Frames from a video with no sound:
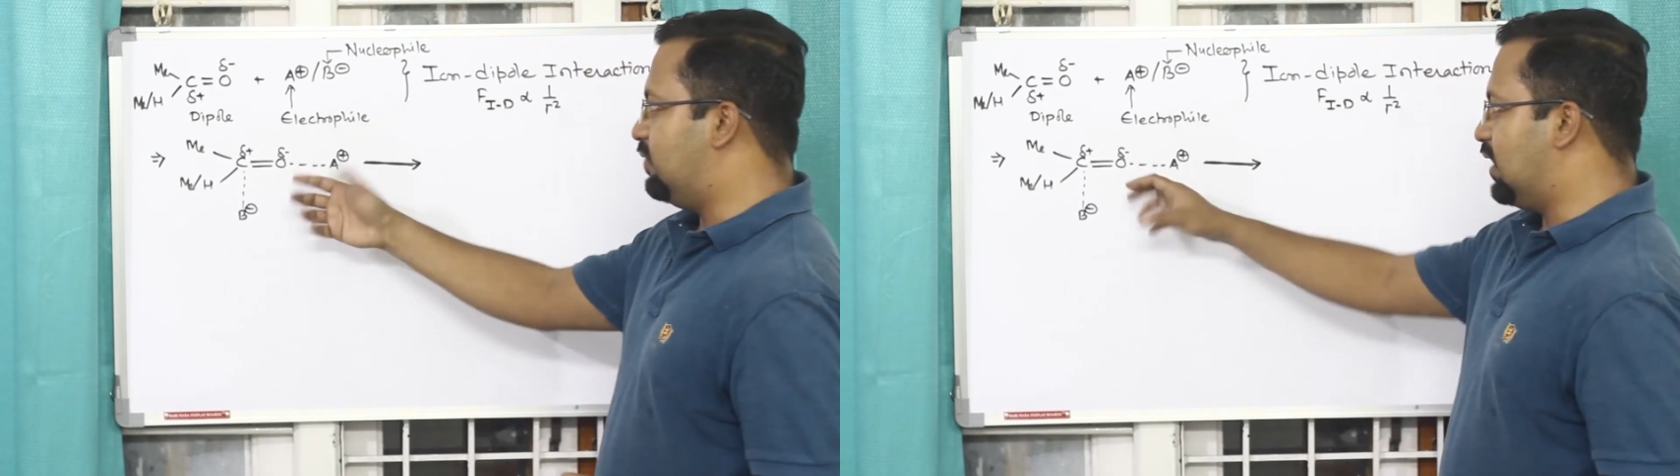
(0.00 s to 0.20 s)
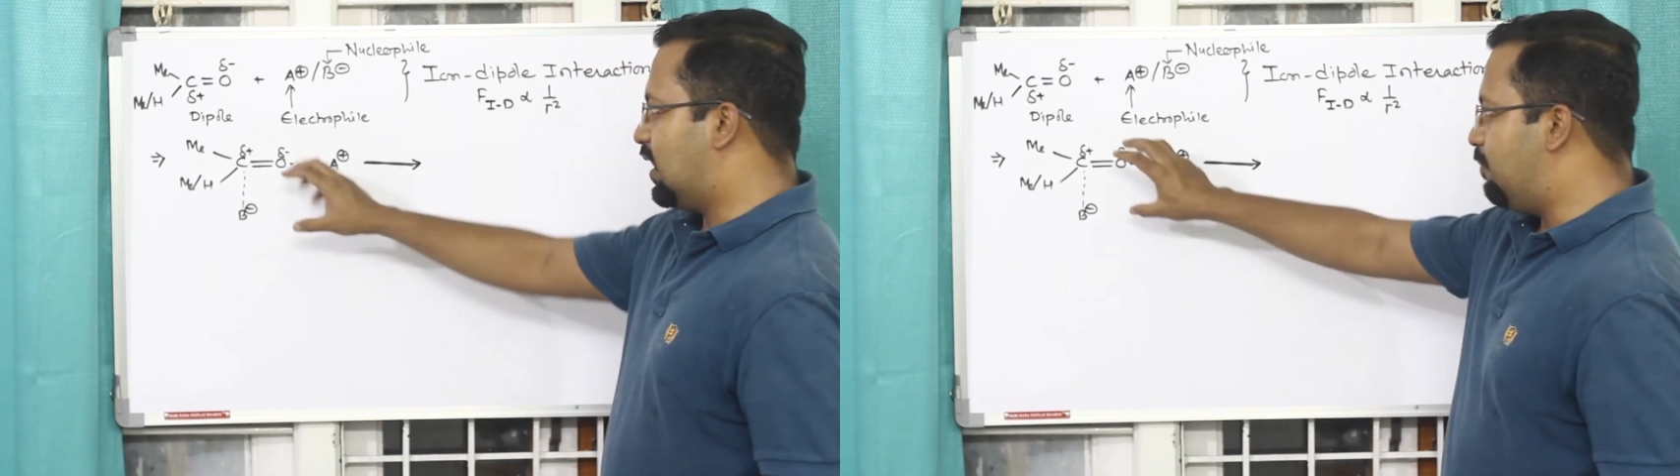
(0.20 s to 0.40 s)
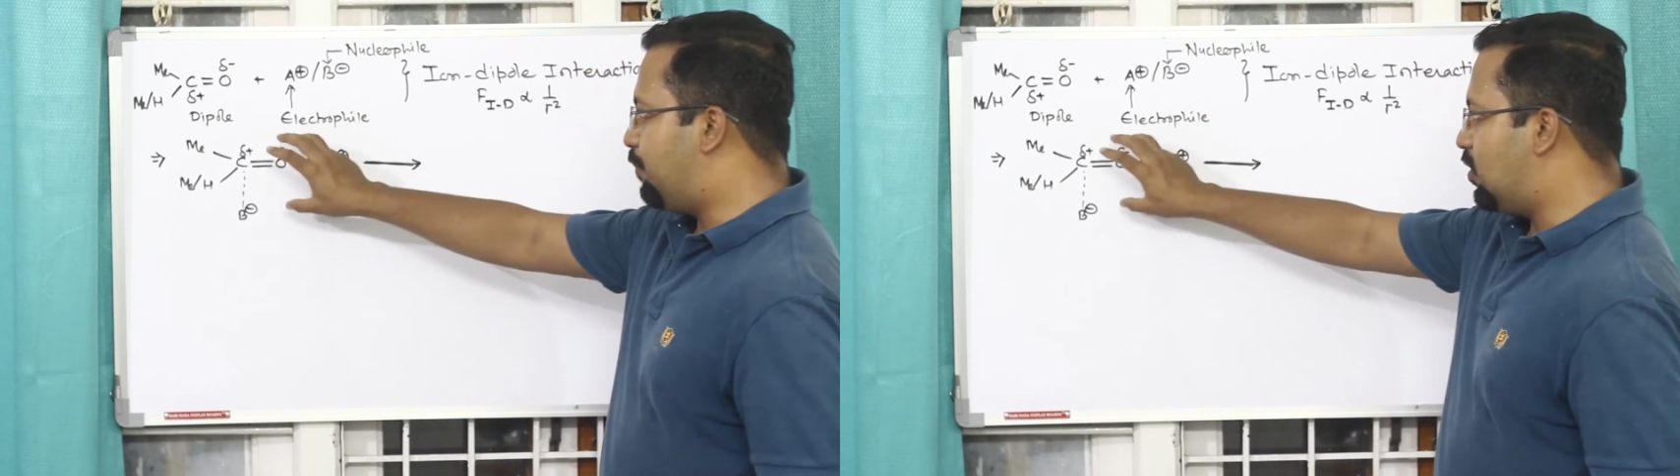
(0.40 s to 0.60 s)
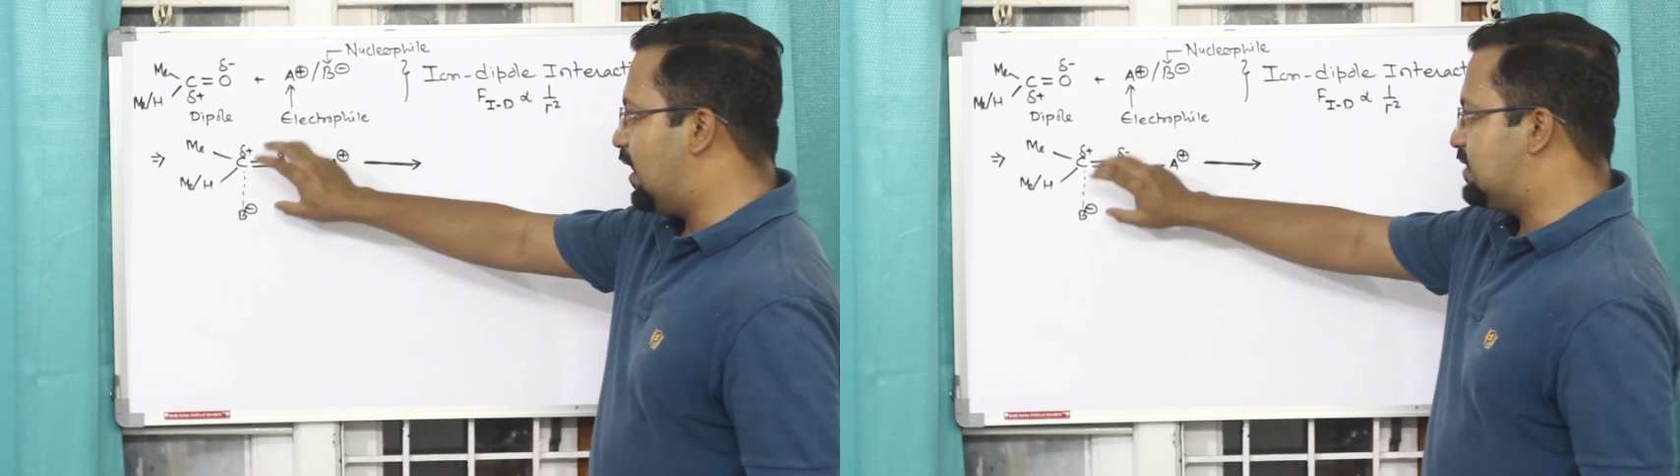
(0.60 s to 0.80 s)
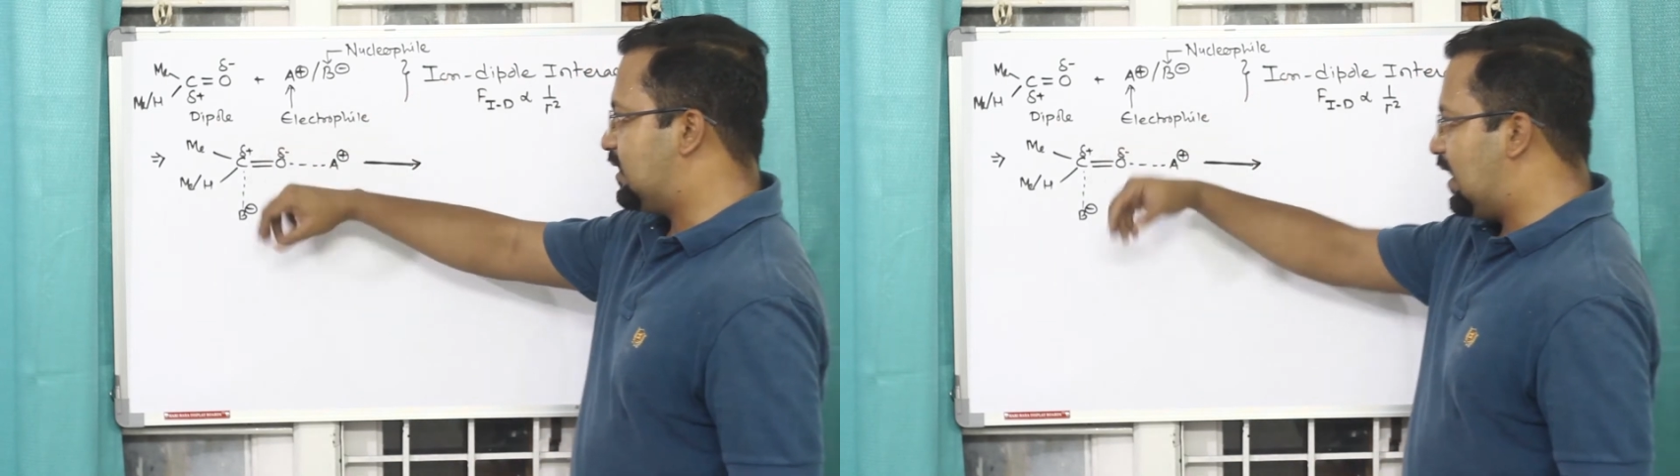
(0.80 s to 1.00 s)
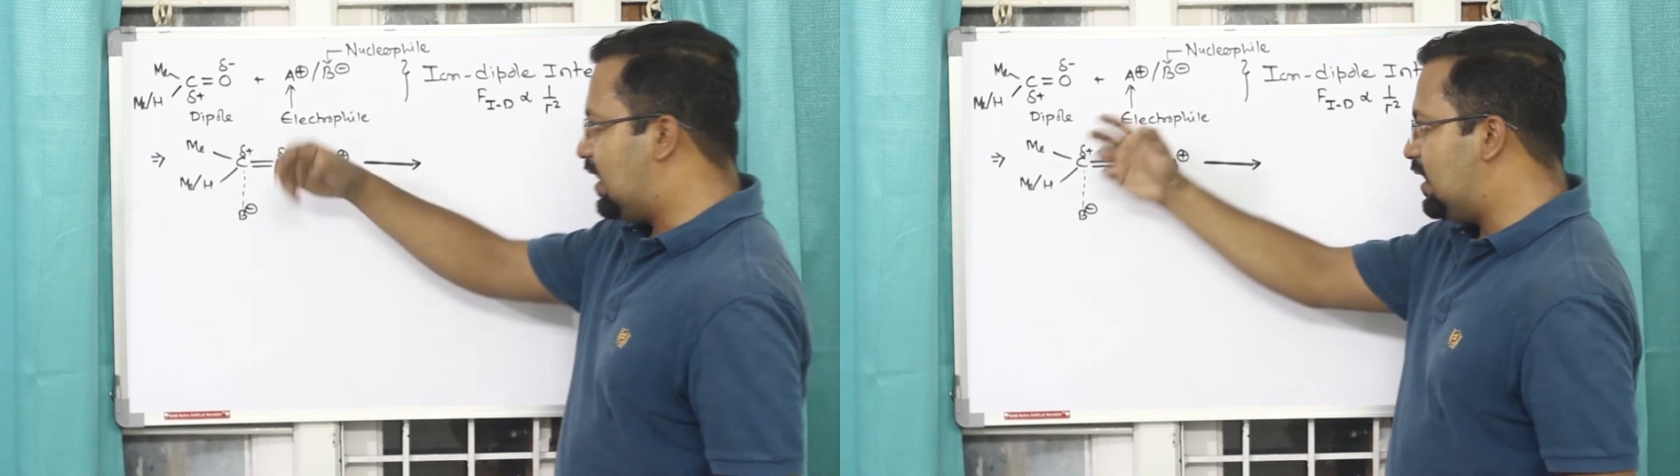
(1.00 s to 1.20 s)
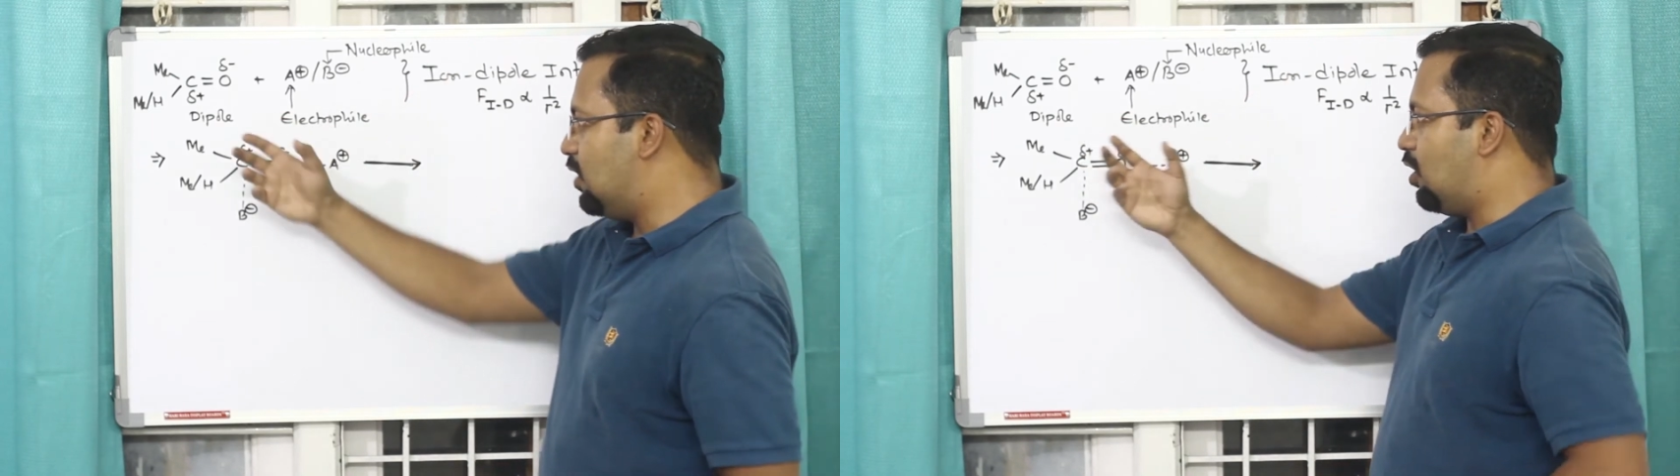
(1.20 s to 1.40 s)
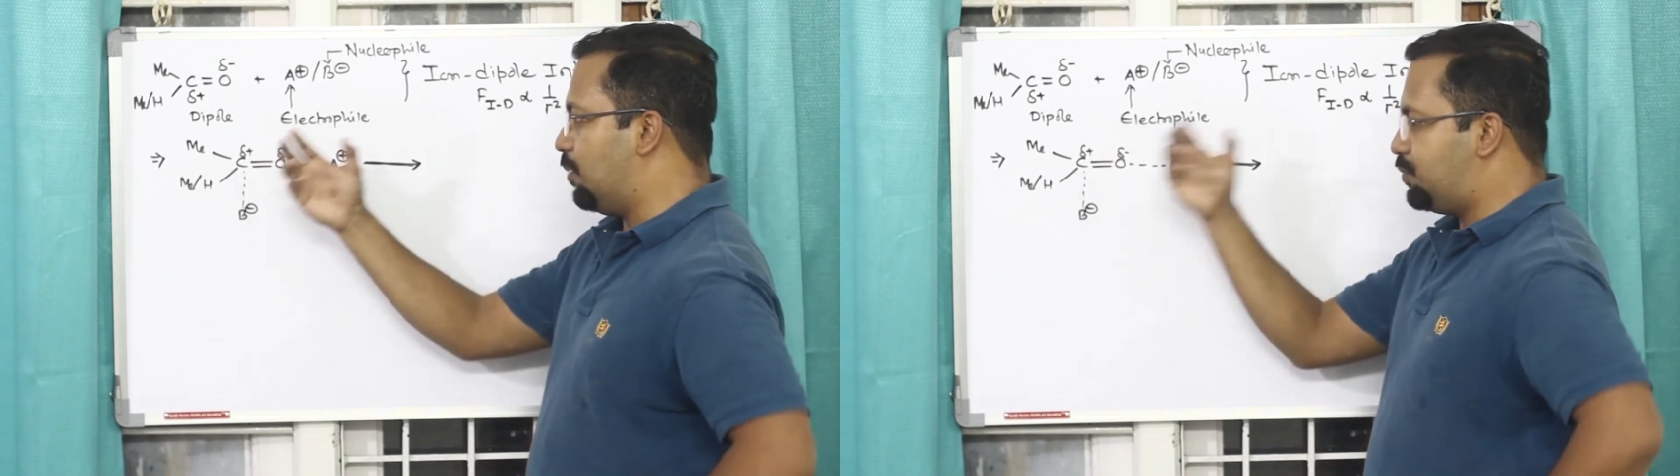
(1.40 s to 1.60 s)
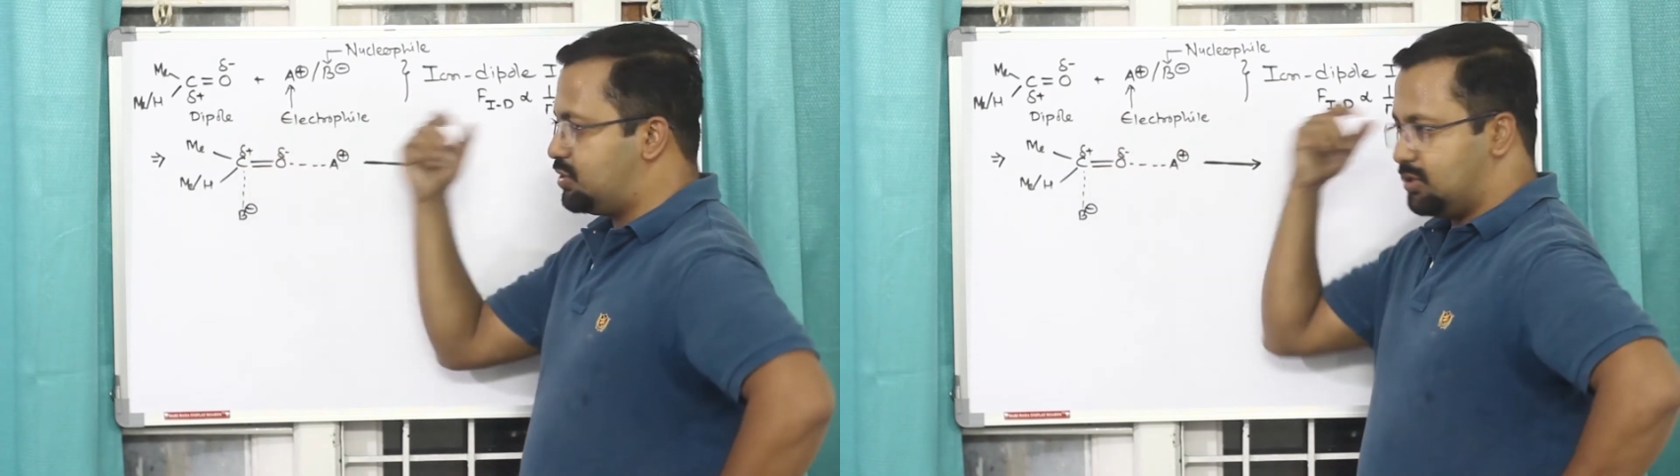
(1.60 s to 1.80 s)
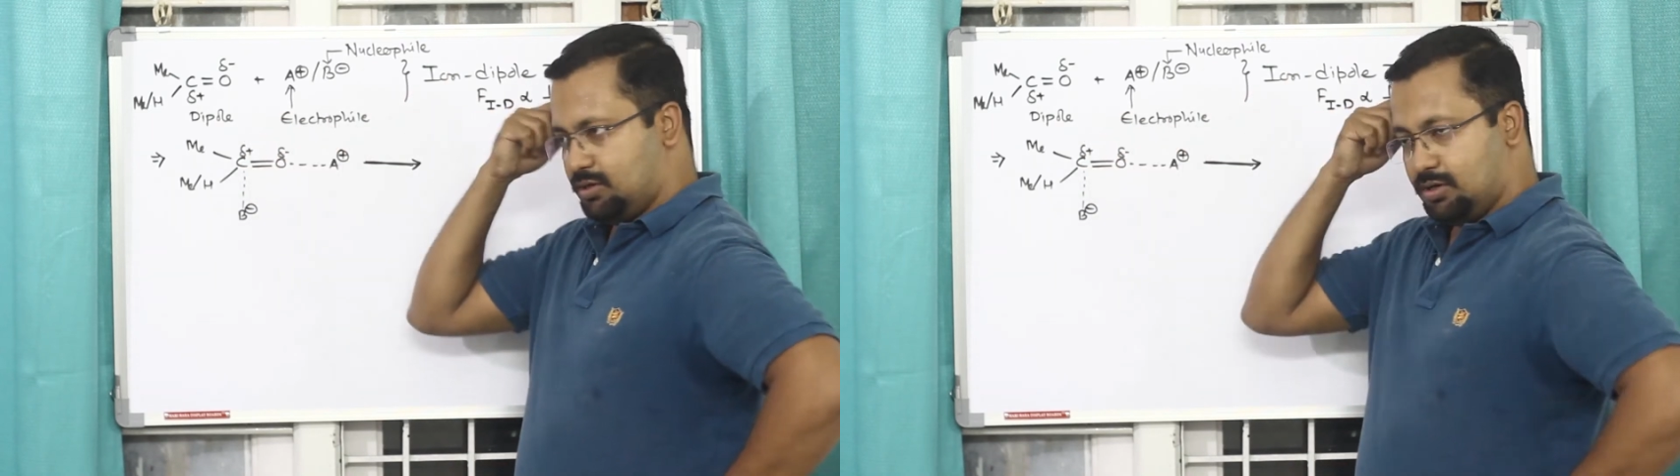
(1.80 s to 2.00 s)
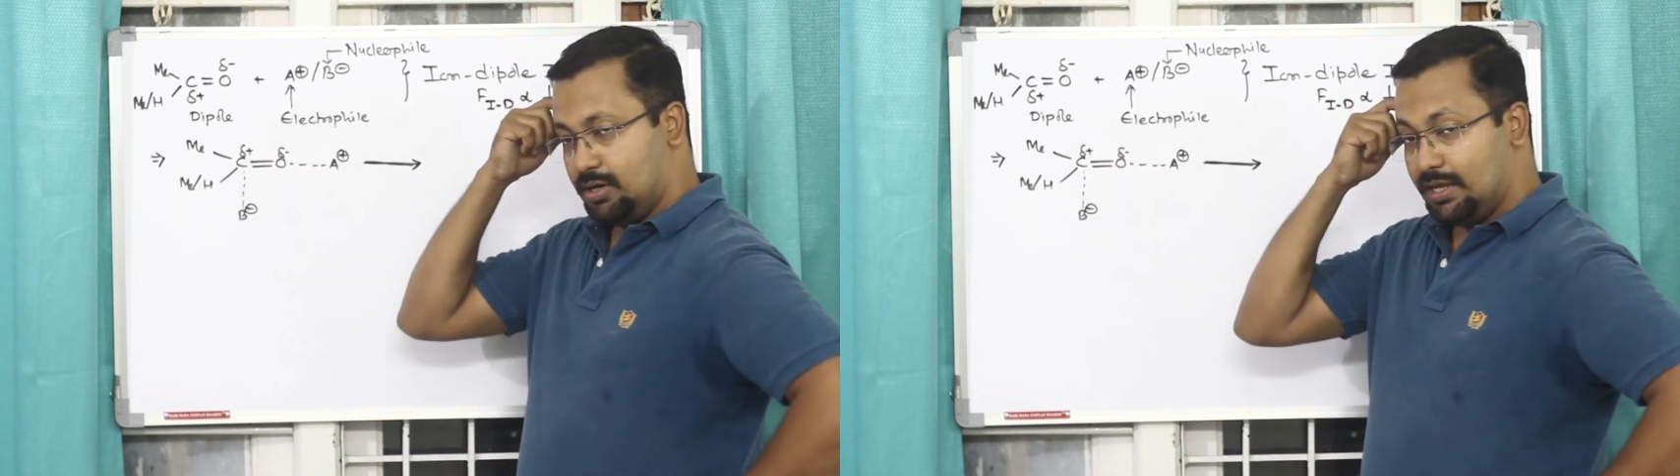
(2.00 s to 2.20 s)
the compound has any option,